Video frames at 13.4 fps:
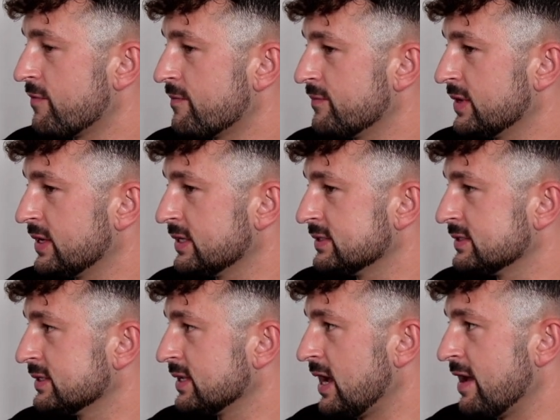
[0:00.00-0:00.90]
Because
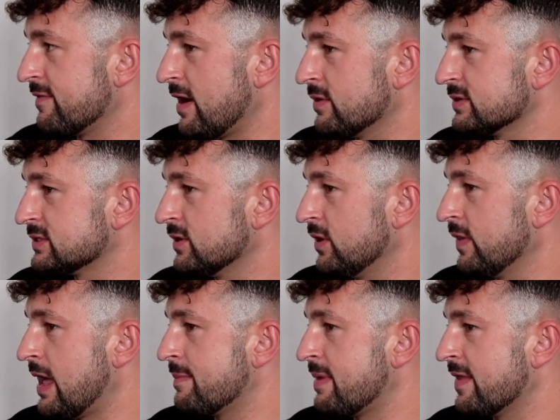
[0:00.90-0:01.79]
if I was still on
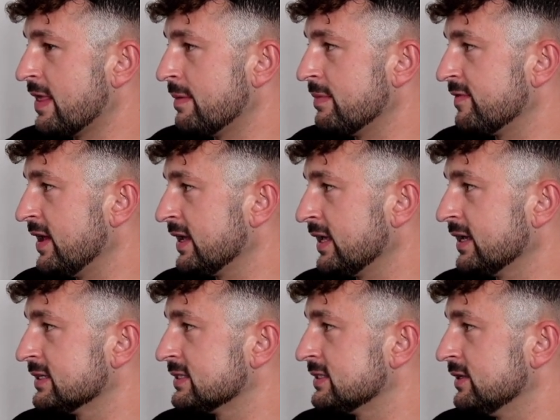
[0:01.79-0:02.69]
that path, I'd be faking
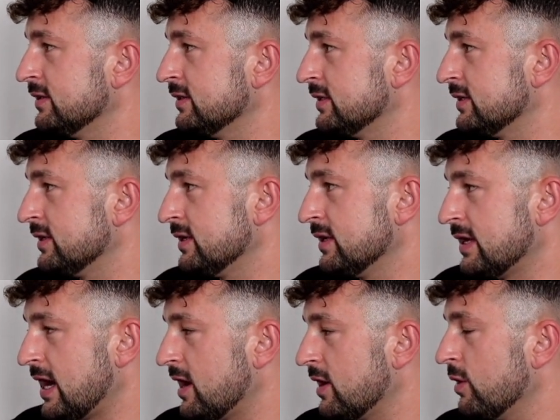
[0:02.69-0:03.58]
it still, and
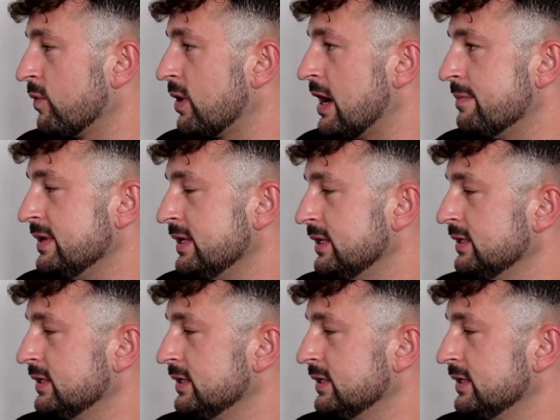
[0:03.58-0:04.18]
I don't know where I'd be.